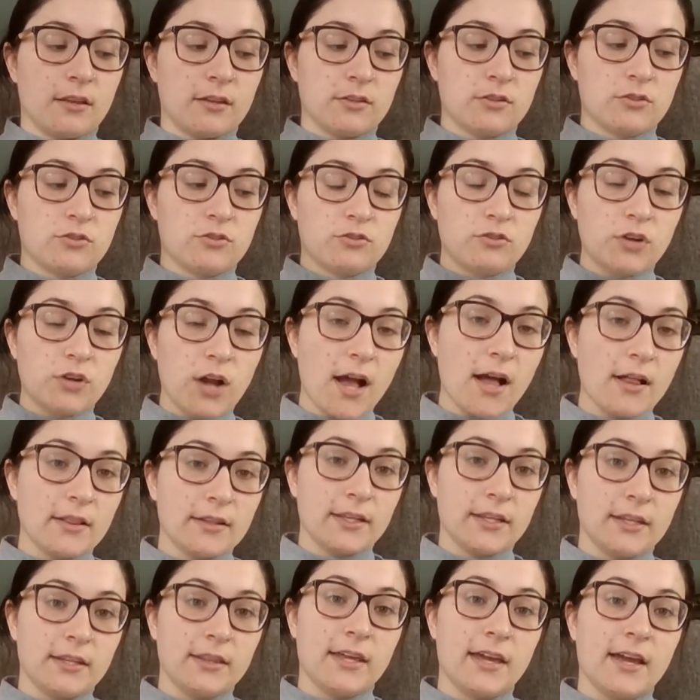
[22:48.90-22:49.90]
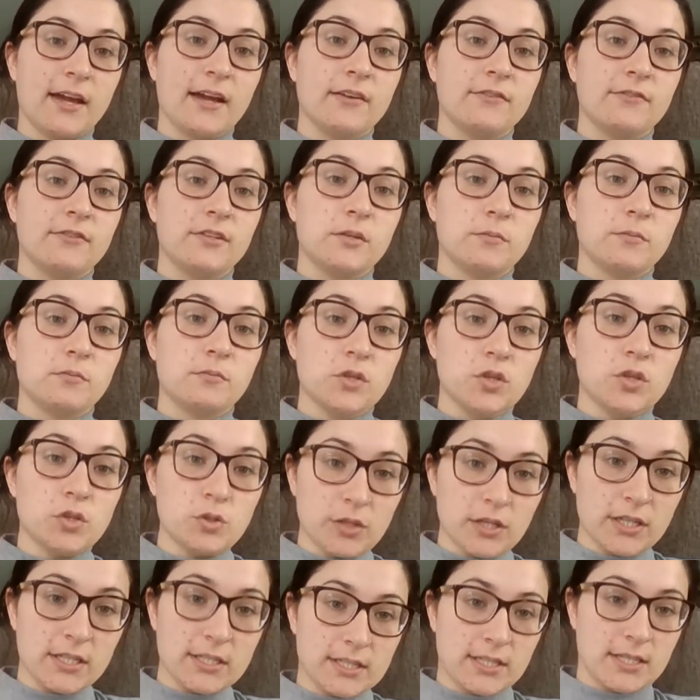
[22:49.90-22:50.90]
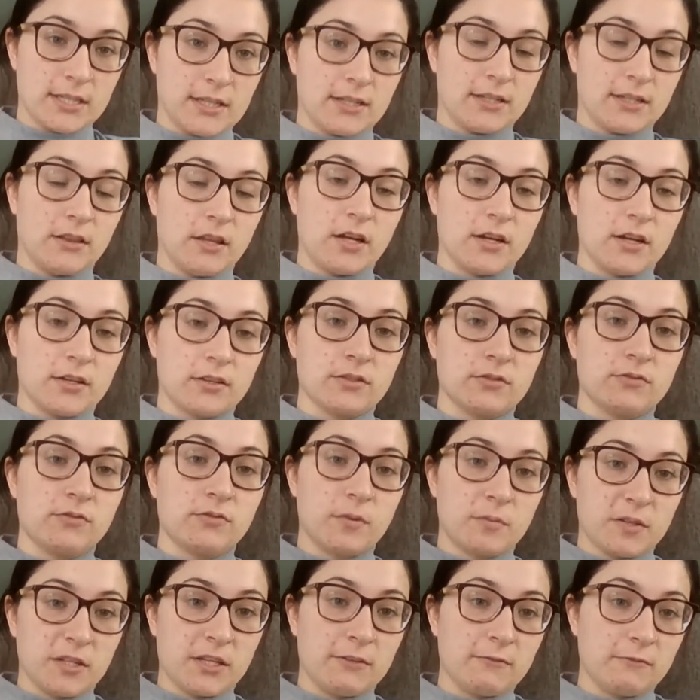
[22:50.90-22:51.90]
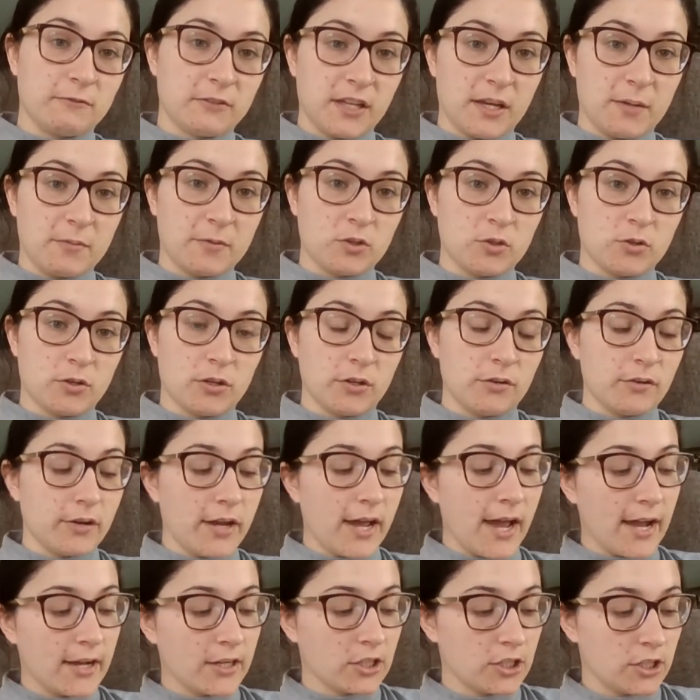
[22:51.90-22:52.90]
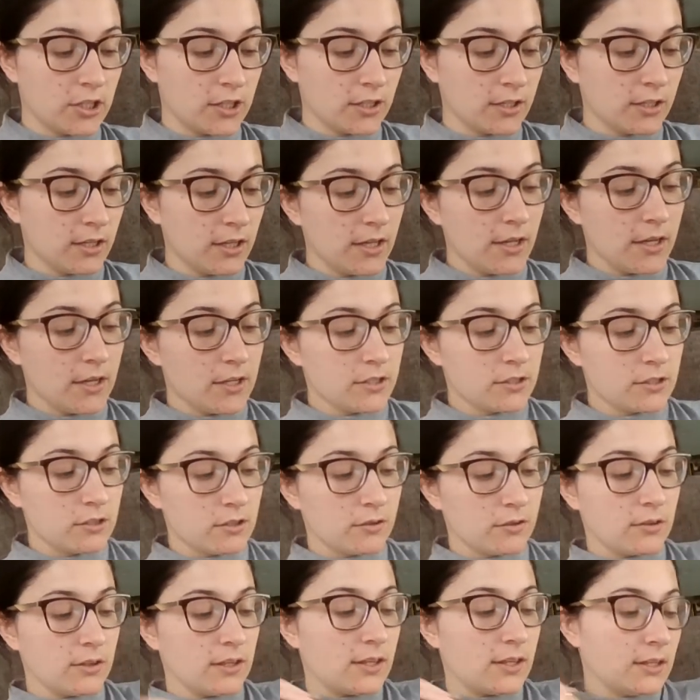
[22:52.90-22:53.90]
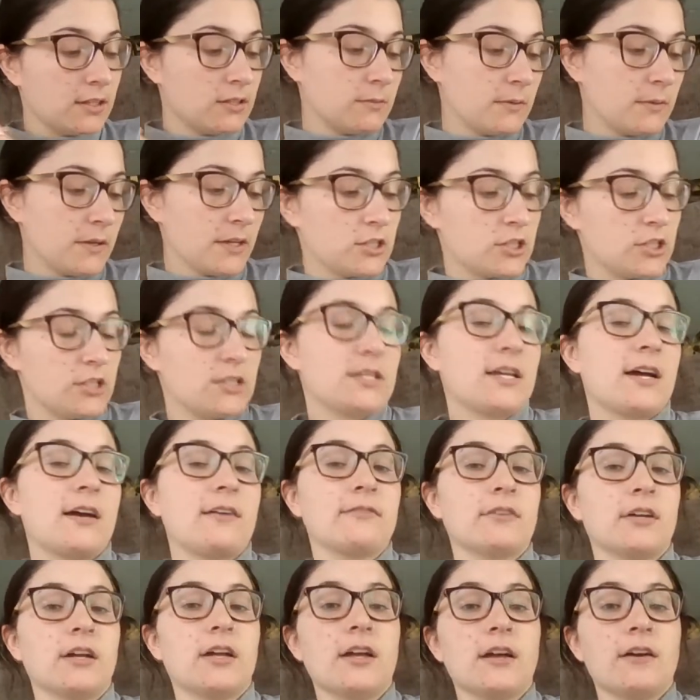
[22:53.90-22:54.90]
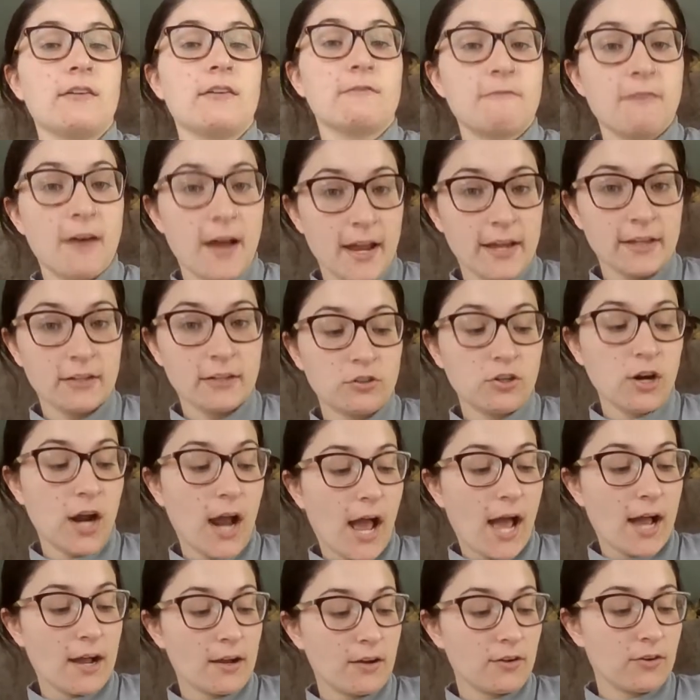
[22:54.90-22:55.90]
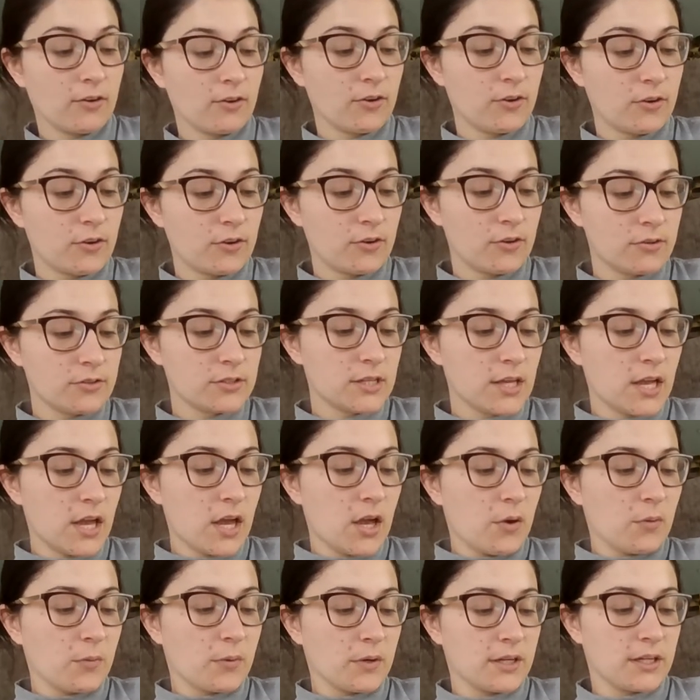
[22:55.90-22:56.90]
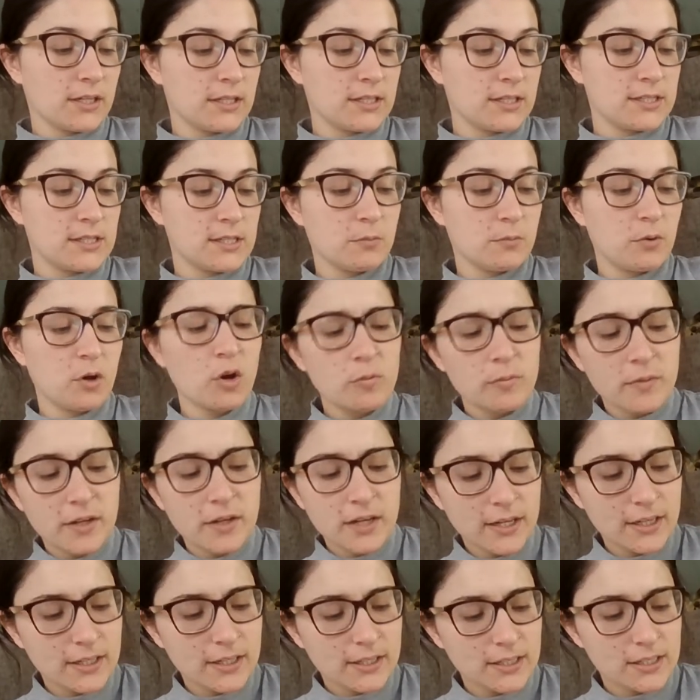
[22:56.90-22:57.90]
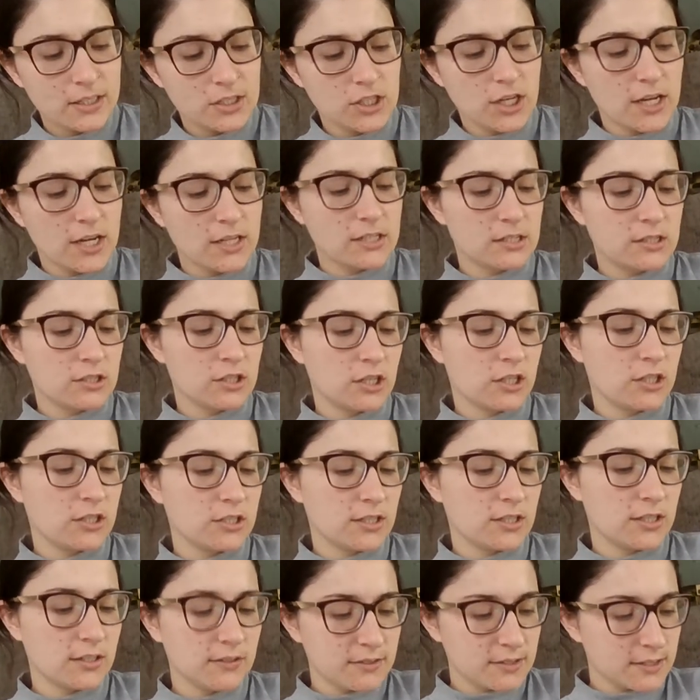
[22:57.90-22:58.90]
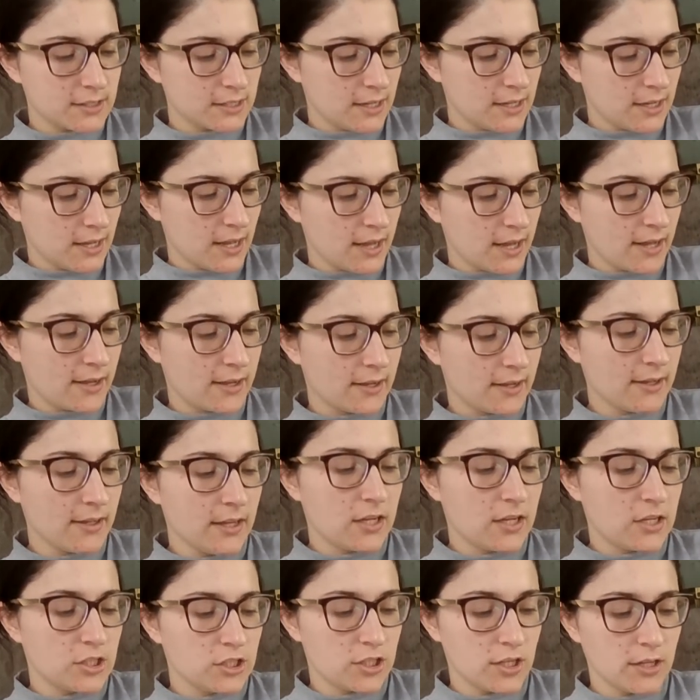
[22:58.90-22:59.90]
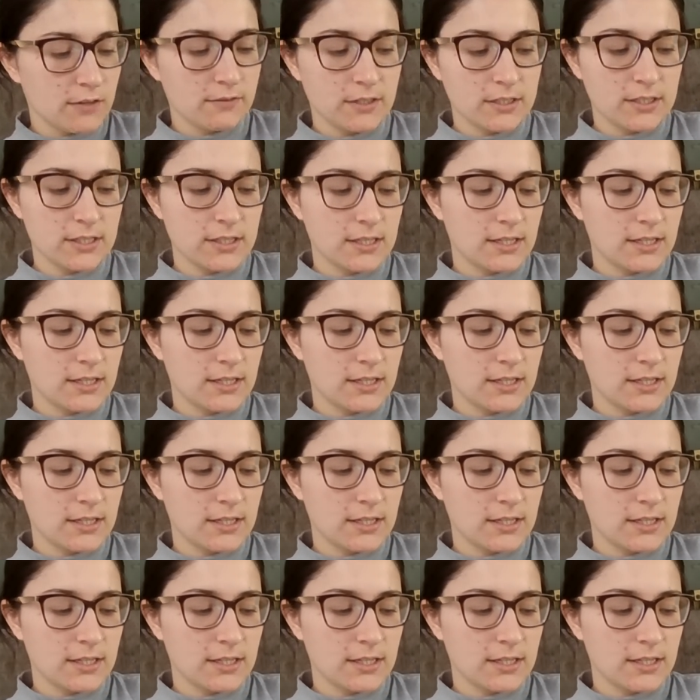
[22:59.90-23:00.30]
trolley, they have mucus in their lungs from the inflammatory reaction. So these patients have fine crackles. We're going to see pulmonary congestion, dyspnea, JVD,